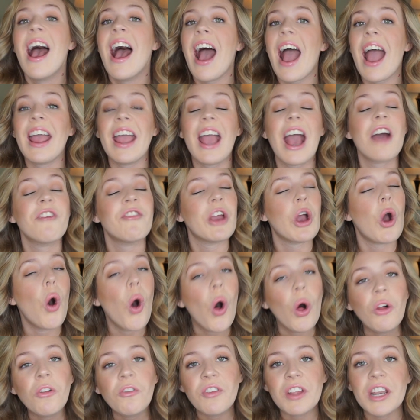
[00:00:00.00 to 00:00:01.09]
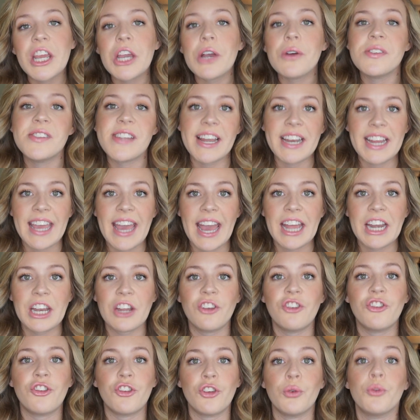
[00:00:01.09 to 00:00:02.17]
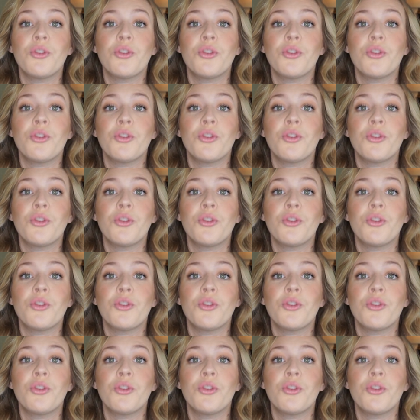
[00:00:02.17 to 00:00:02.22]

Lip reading: I have a whole video dedicated to